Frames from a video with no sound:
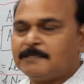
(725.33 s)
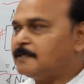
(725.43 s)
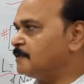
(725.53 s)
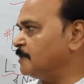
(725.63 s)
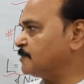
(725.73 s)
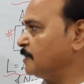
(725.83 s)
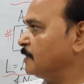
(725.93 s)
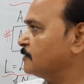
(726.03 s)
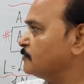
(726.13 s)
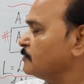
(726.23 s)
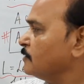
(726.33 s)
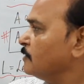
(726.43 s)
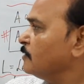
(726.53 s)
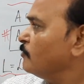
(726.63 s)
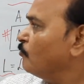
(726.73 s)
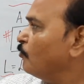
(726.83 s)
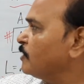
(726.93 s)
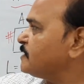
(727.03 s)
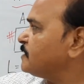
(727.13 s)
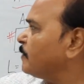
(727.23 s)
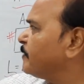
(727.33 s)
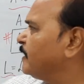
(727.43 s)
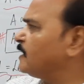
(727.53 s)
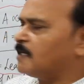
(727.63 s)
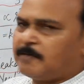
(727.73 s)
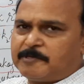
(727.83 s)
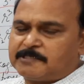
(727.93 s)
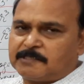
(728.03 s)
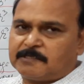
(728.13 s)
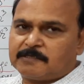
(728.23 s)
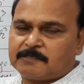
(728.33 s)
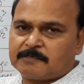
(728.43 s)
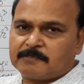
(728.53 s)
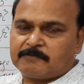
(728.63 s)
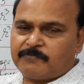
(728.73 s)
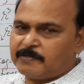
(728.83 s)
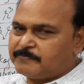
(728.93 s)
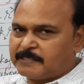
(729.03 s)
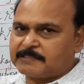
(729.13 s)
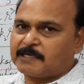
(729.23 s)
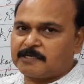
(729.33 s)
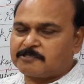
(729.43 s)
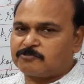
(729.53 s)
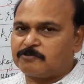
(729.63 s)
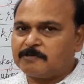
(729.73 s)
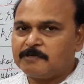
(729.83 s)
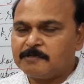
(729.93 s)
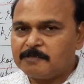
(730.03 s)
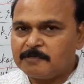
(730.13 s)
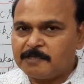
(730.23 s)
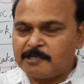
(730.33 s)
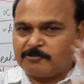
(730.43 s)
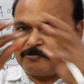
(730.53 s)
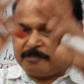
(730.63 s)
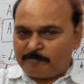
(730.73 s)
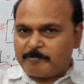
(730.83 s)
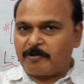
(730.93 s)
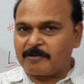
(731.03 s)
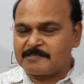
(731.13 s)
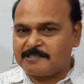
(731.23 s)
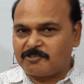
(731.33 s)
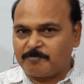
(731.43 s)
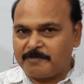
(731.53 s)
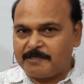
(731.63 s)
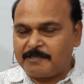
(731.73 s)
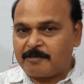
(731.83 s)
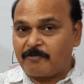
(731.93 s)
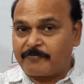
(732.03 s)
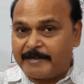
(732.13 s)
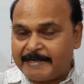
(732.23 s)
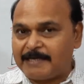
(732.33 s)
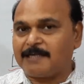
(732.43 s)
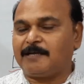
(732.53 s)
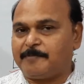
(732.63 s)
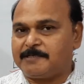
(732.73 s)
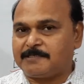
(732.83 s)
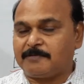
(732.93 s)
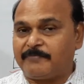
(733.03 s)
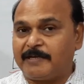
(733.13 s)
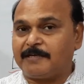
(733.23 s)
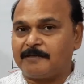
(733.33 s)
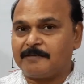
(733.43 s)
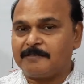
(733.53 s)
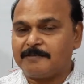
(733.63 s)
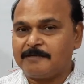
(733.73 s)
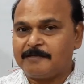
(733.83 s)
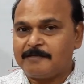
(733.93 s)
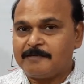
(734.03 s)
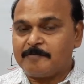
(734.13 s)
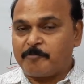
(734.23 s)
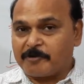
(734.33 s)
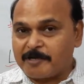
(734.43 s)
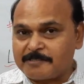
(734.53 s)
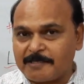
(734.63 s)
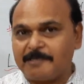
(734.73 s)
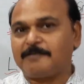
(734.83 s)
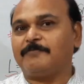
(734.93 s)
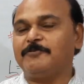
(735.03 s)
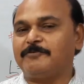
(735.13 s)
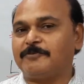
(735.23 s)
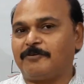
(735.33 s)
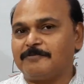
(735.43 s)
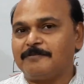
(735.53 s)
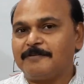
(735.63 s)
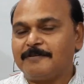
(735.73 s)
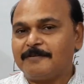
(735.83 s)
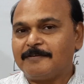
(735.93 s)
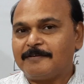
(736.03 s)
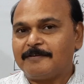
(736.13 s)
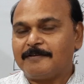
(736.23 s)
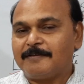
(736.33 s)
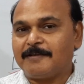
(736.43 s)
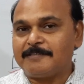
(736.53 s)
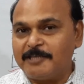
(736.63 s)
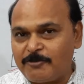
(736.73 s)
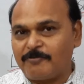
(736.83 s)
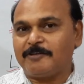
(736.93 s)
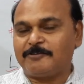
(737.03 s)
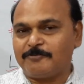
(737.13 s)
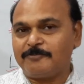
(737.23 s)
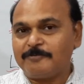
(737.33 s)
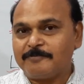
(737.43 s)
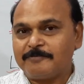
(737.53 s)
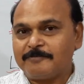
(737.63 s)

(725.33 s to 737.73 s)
Yes, children, what is subcritical dimension? We have just understood a uranium block is said to be of critical dimension when production rate of neutron is equal to